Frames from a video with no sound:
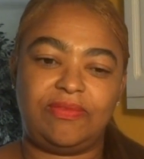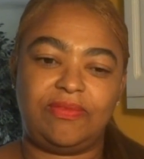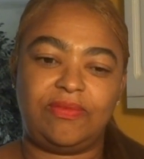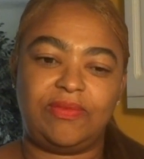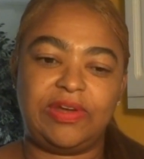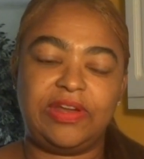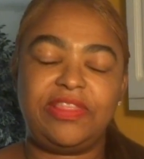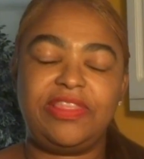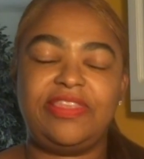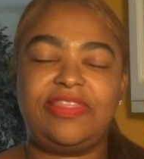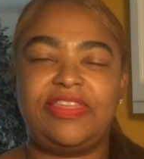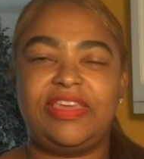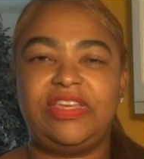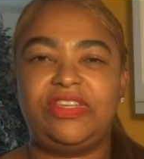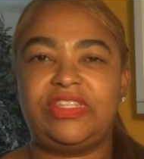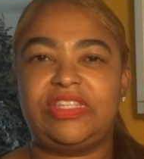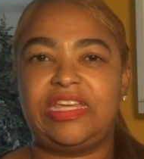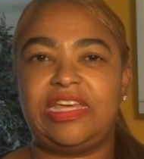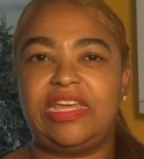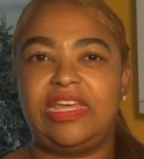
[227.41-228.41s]
what are the
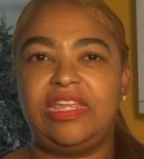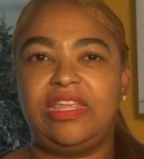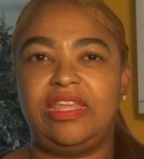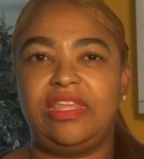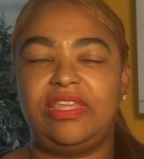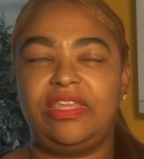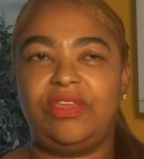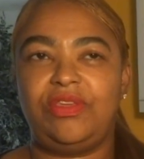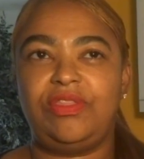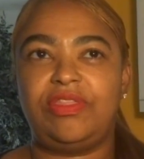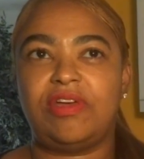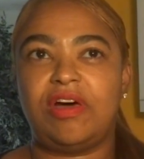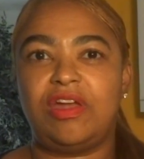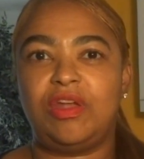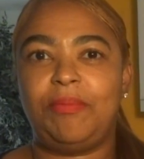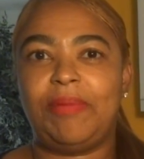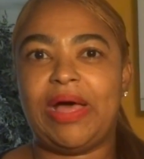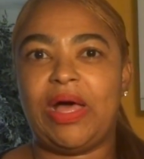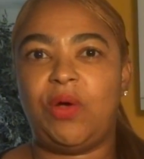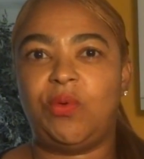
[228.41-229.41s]
things that you thought
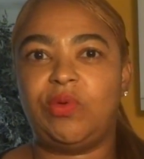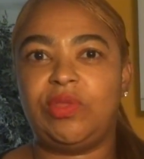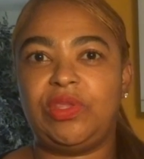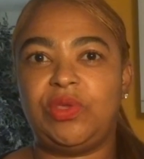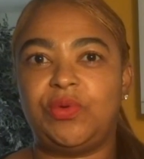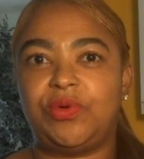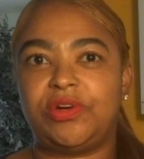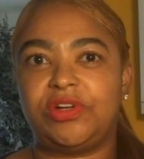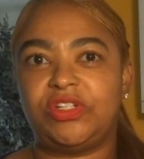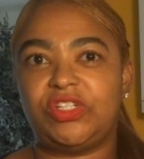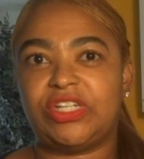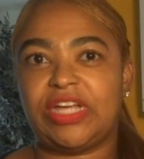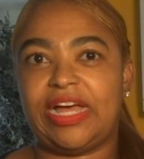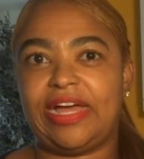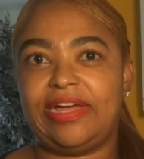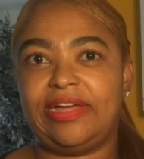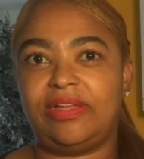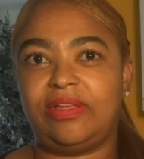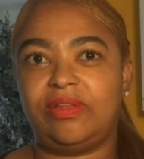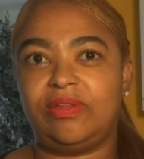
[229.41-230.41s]
about when you were a
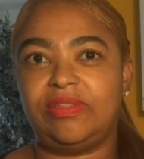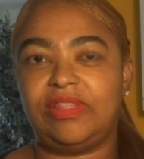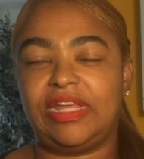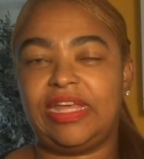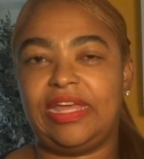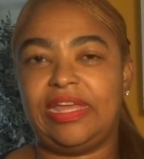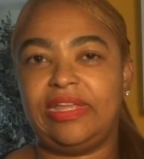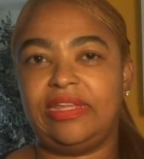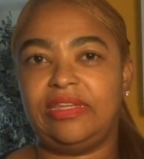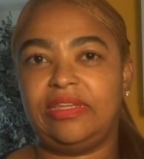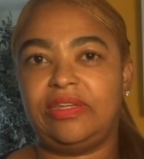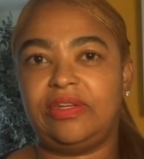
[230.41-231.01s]
child that